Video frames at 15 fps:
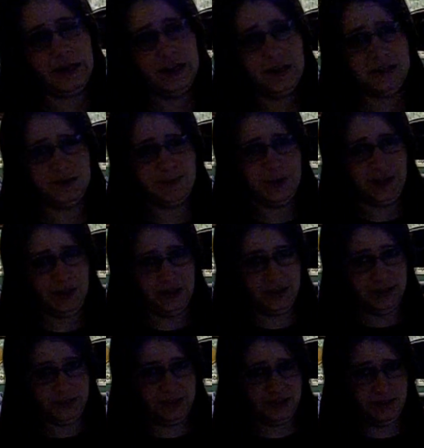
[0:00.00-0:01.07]
guys, but
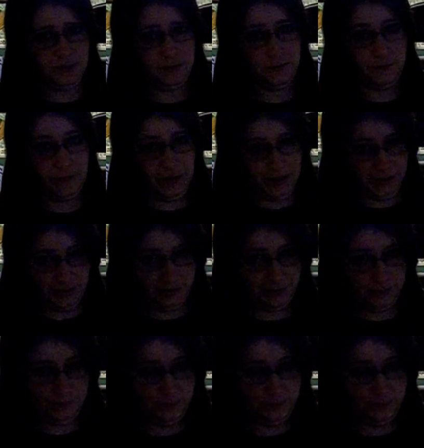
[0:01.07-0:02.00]
it's still violent.